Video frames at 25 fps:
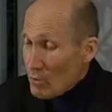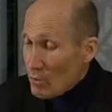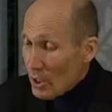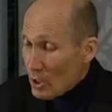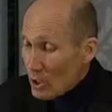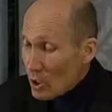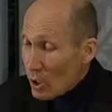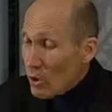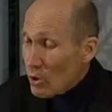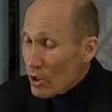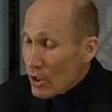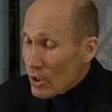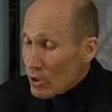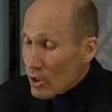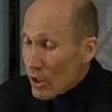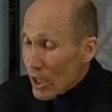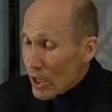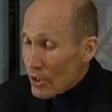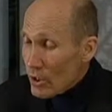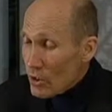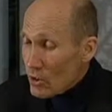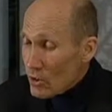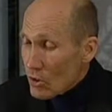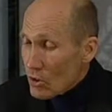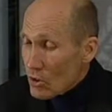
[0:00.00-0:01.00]
but go to
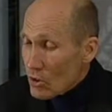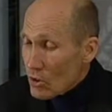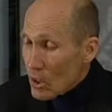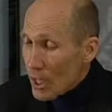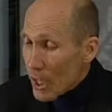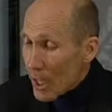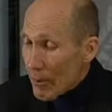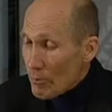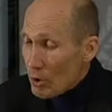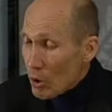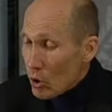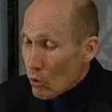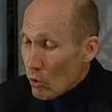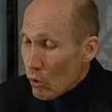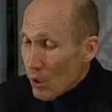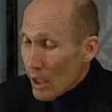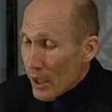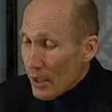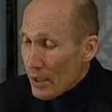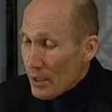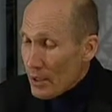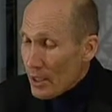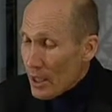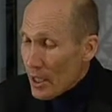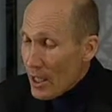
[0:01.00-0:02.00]
Genesis chapter
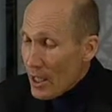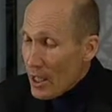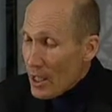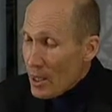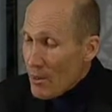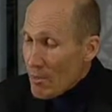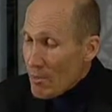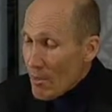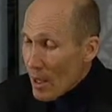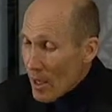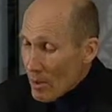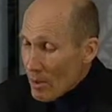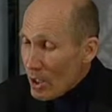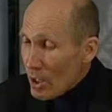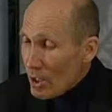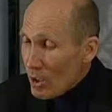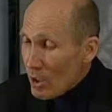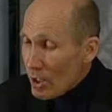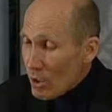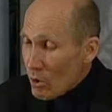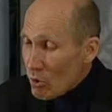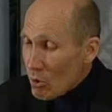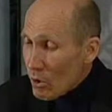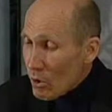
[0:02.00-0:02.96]
1. Maybe a little